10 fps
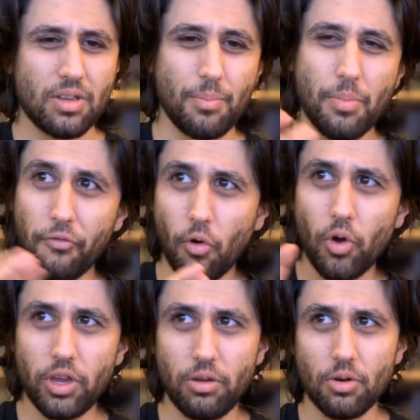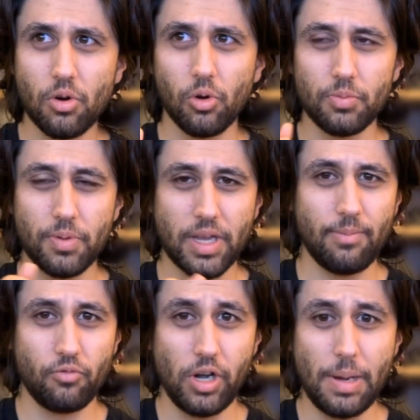before unicorns
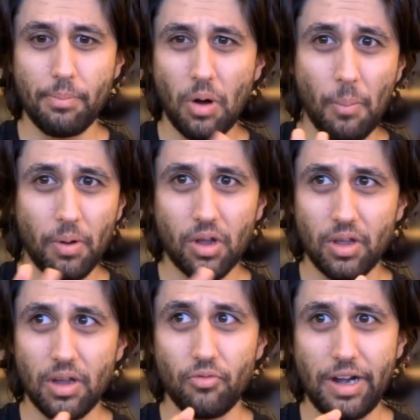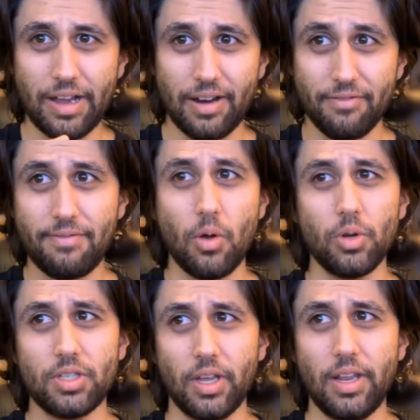became really pop, uh, really kind of
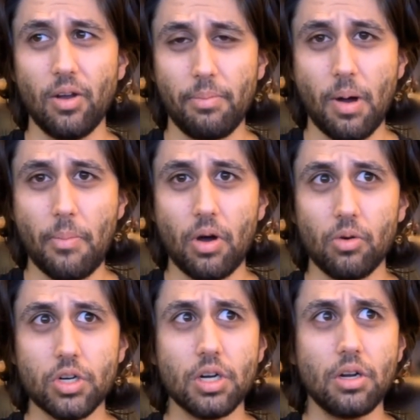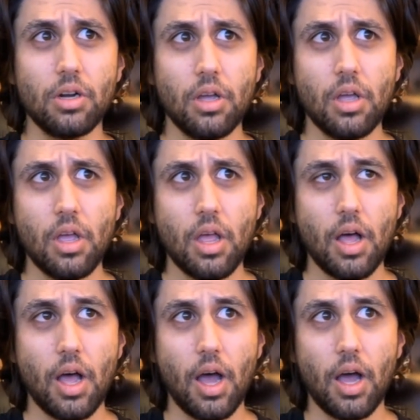focused in on pop culture,
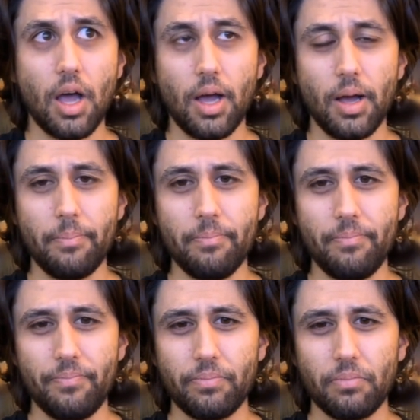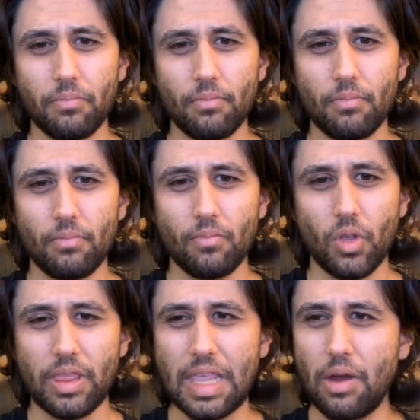um,
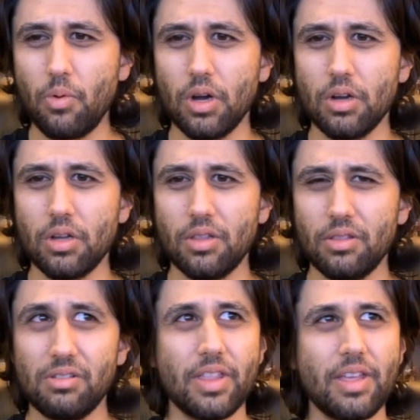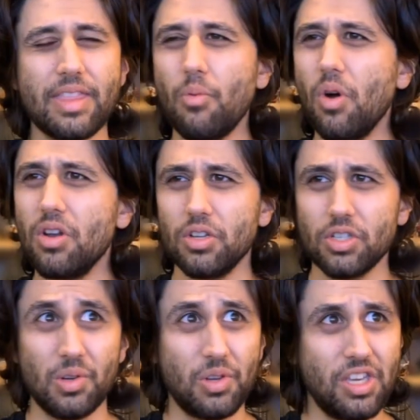they were you know they, they weren't
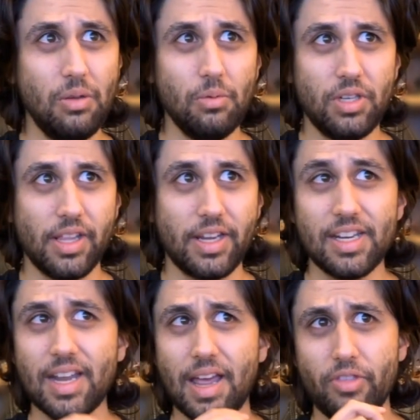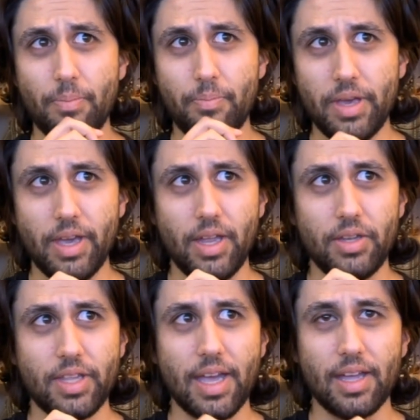so cutesy. They did have the
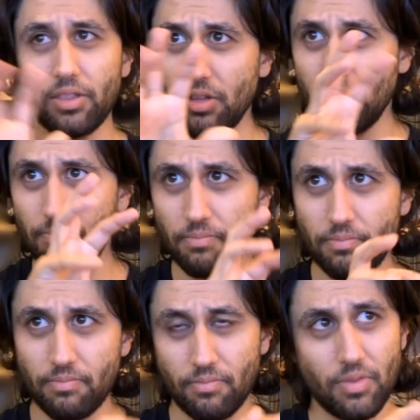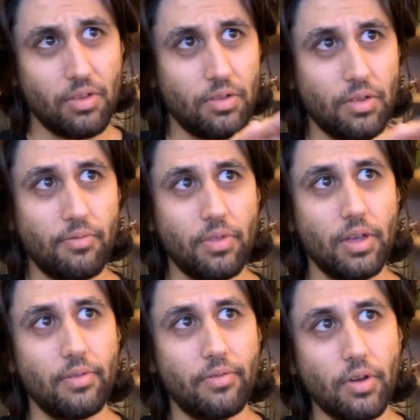beards, they had the the, the,
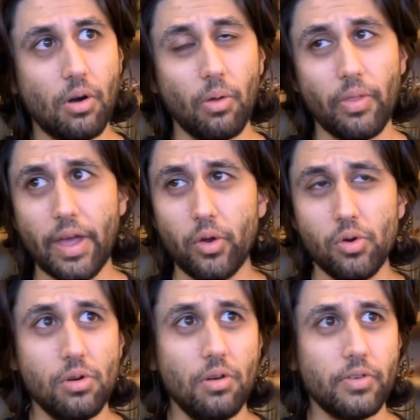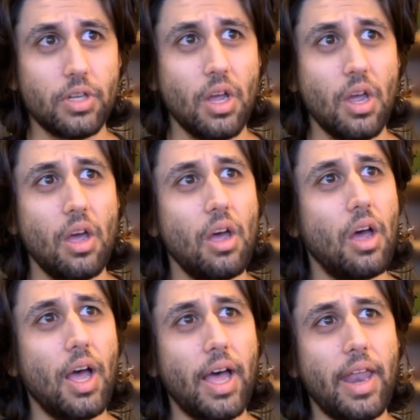the fur on their hooves,
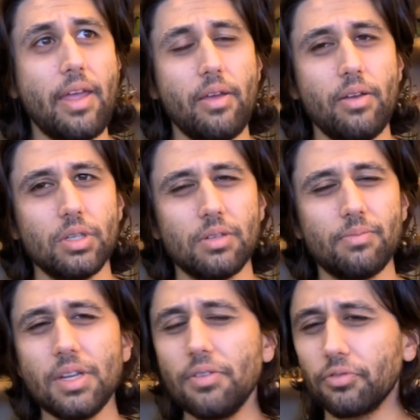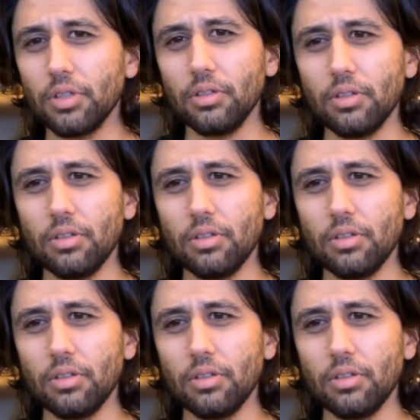and it, it was a different